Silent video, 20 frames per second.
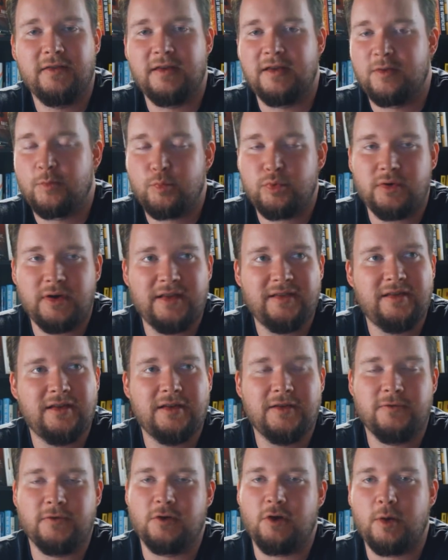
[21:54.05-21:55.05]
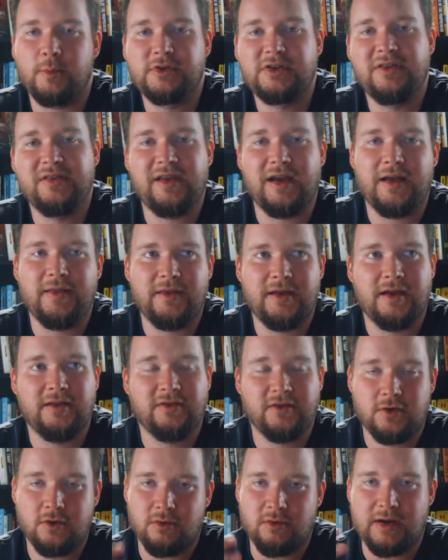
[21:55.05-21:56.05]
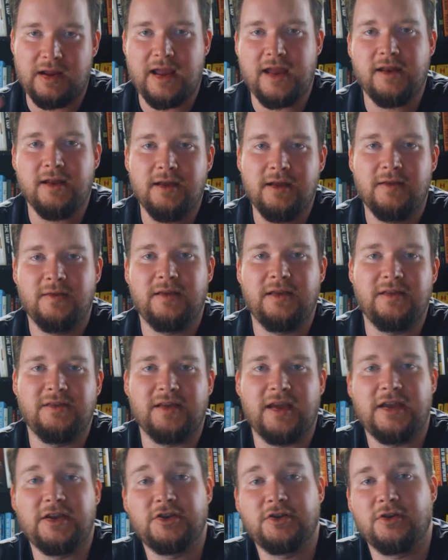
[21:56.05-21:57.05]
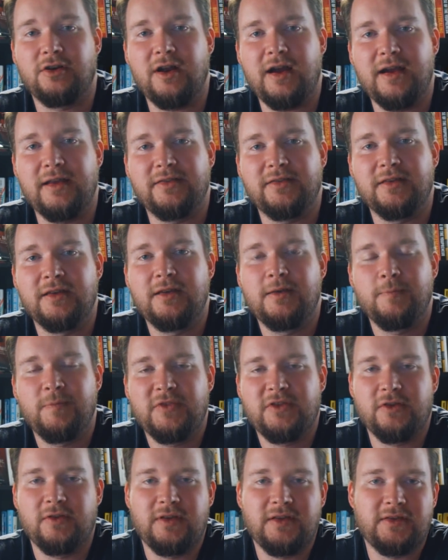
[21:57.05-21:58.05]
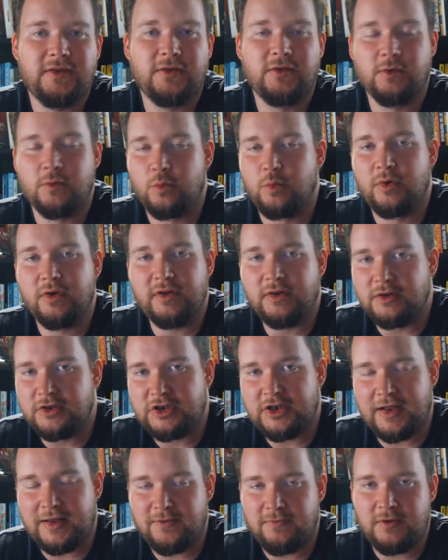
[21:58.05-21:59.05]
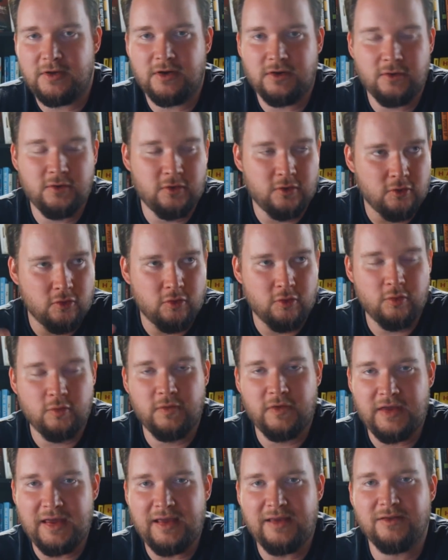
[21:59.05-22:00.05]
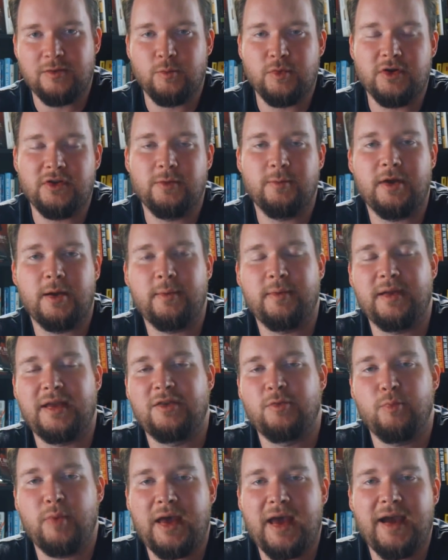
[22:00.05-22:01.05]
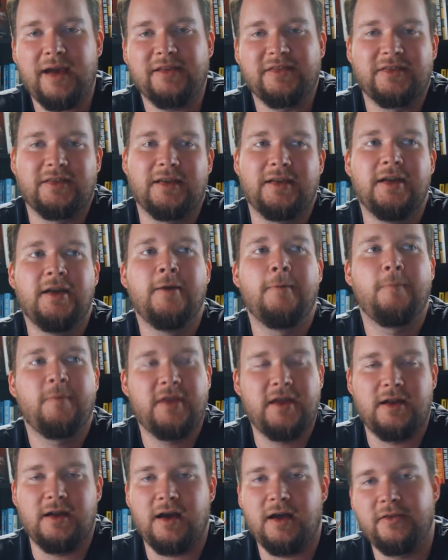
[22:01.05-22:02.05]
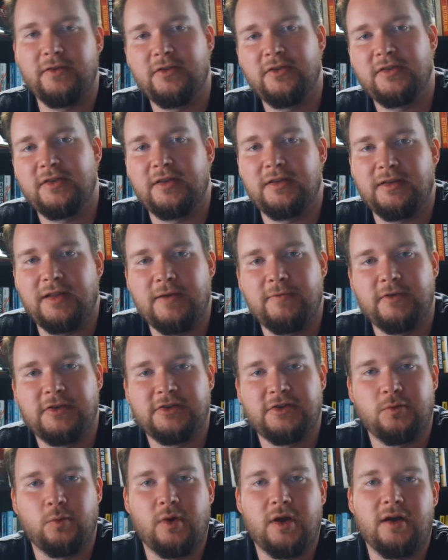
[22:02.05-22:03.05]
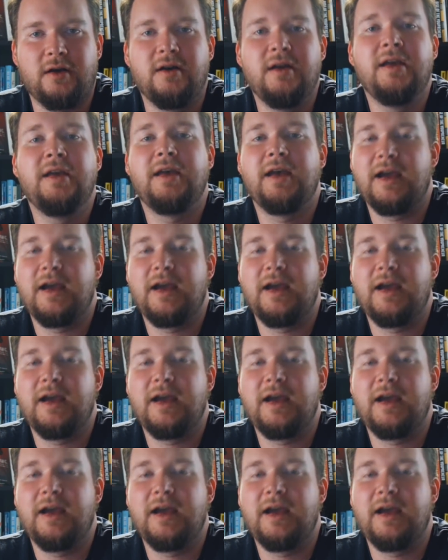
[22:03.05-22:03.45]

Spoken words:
There's plenty of different options out there to create these HDRIs. So this is a really good chance for you to do these and build them up as packs that then others can leverage as well.